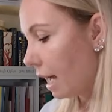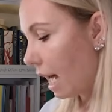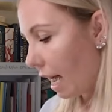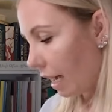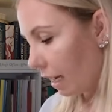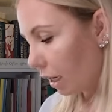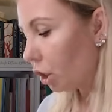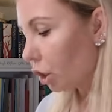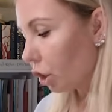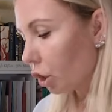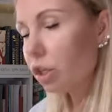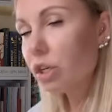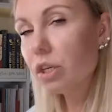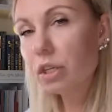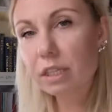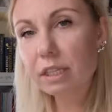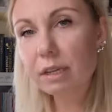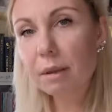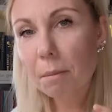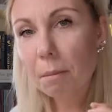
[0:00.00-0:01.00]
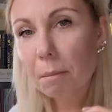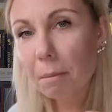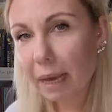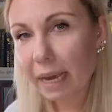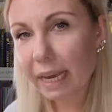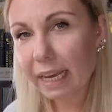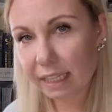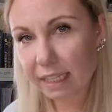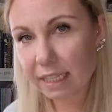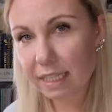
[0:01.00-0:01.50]
I could
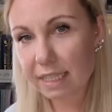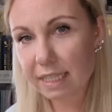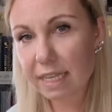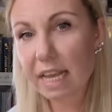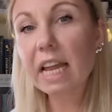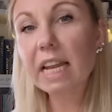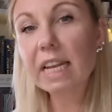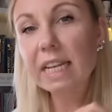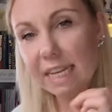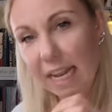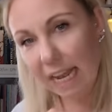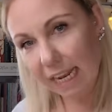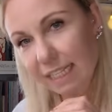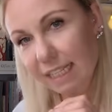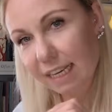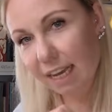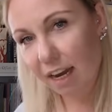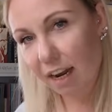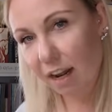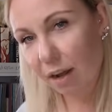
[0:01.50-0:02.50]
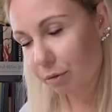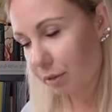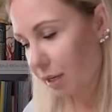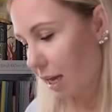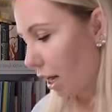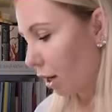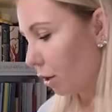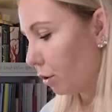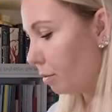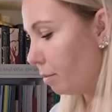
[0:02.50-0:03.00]
make this not cut out.
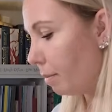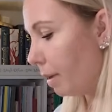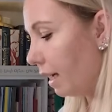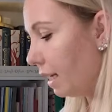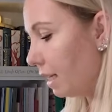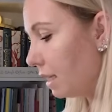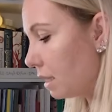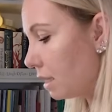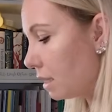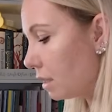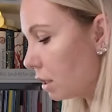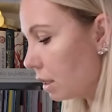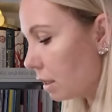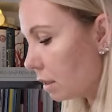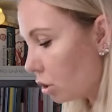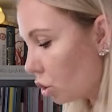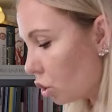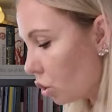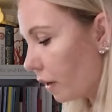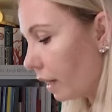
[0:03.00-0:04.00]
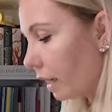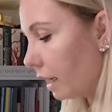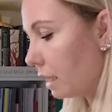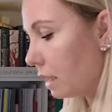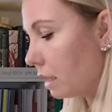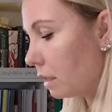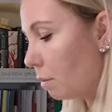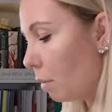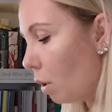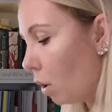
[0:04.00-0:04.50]
I could make it, shrink
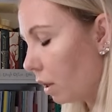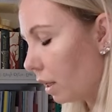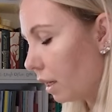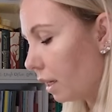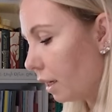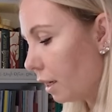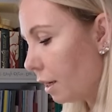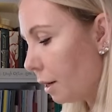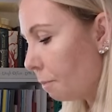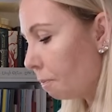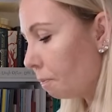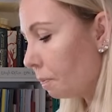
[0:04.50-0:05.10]
it smaller,